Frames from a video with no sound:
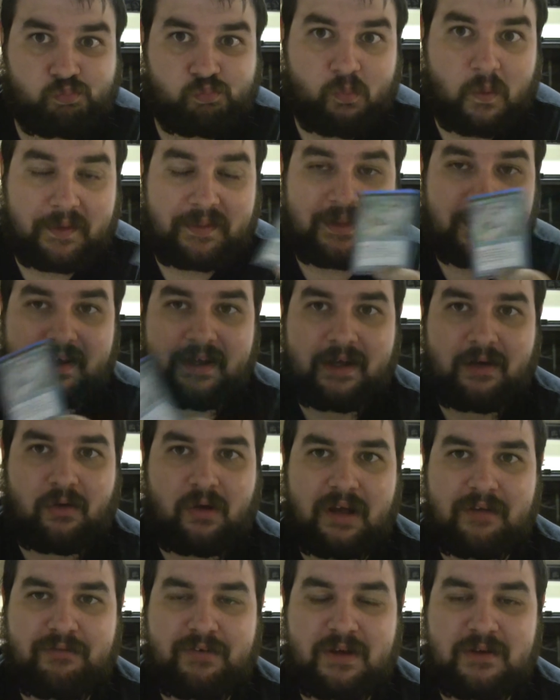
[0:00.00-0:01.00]
what the hell?
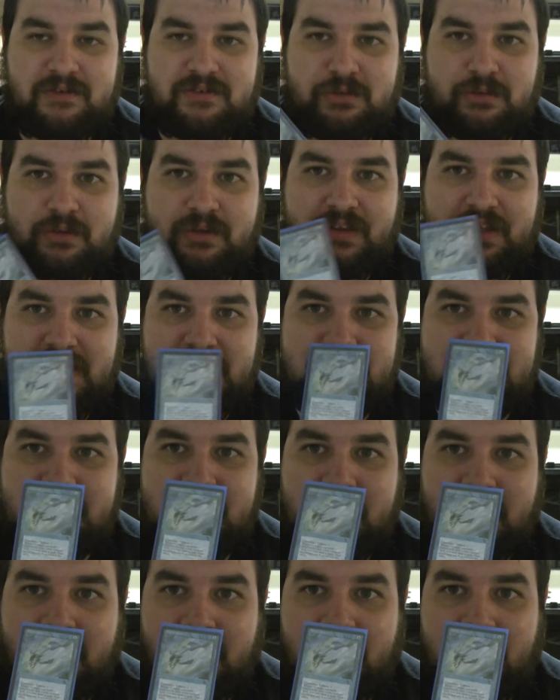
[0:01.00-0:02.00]
I found 2 of these
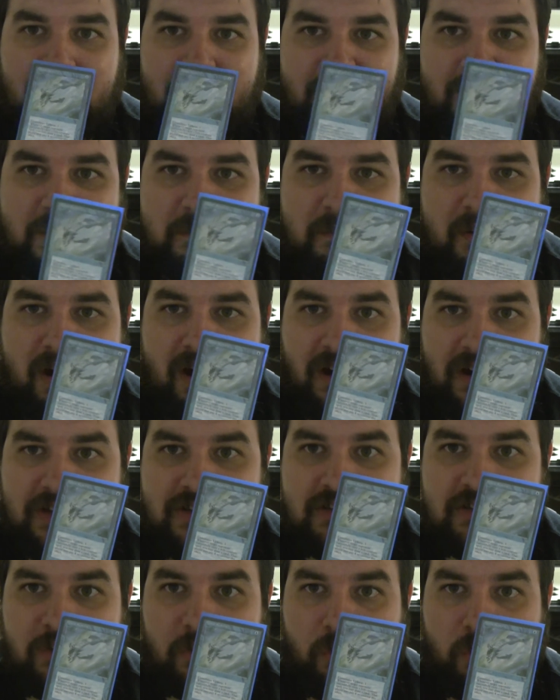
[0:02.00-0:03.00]
in the
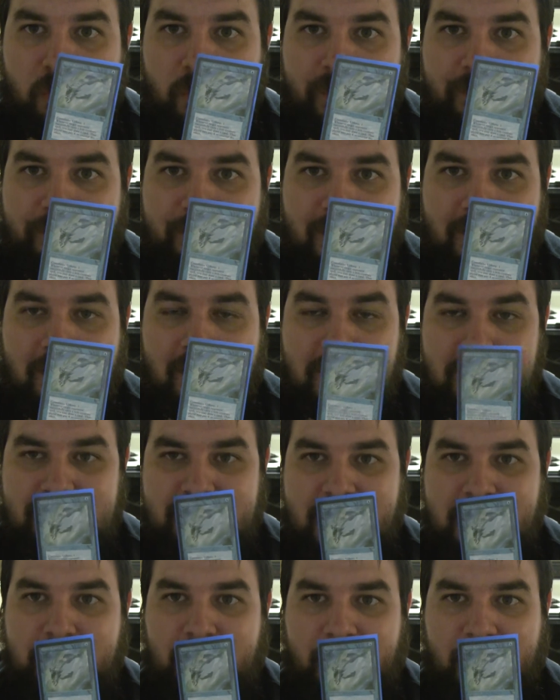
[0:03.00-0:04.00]
box a really long
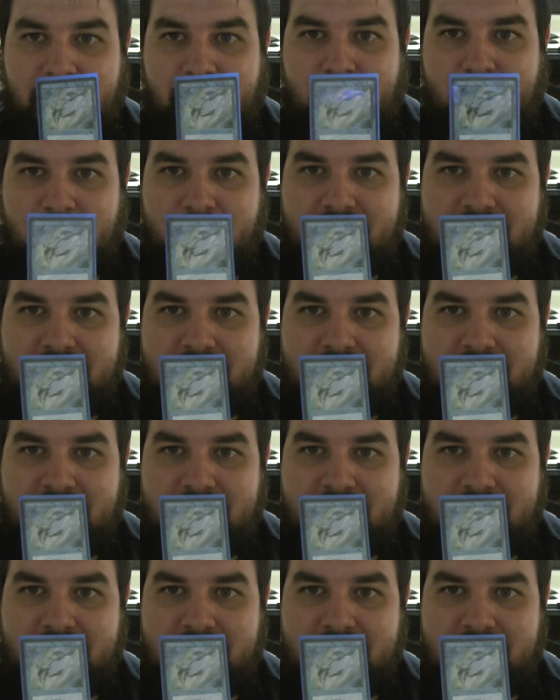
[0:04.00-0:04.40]
time ago,